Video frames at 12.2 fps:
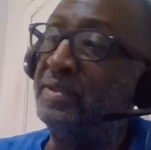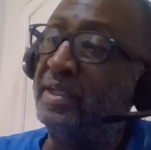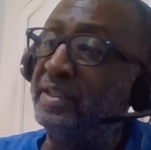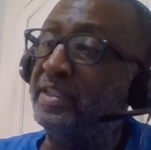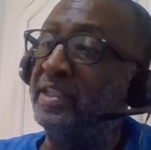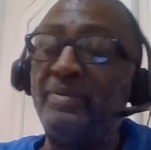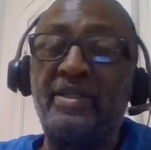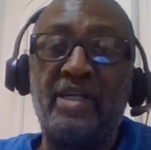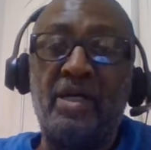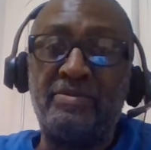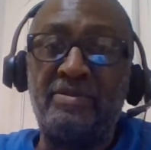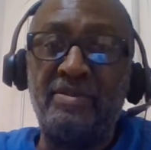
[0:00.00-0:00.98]
Then it
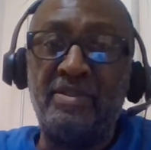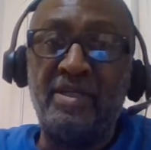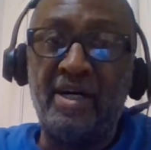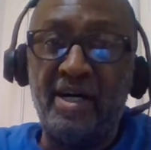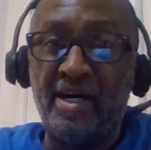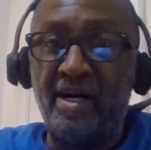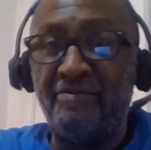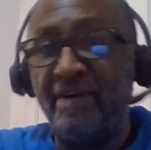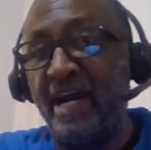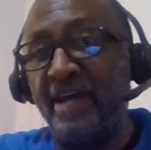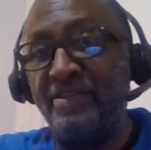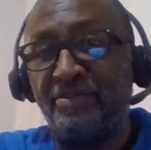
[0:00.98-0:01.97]
becomes a
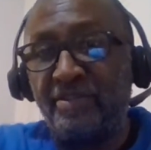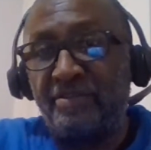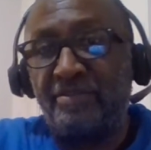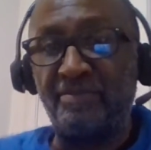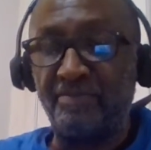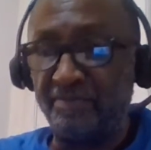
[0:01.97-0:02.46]
value system.